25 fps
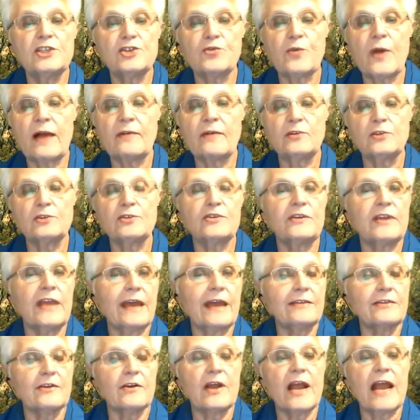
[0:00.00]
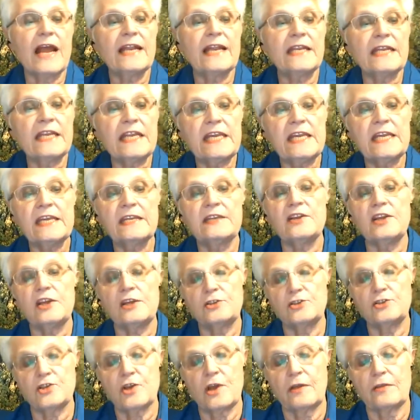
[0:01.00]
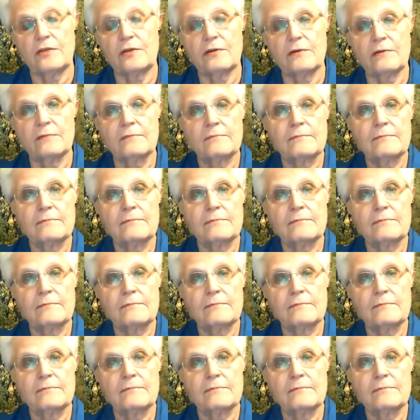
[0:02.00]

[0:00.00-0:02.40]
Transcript: travel together and need each other.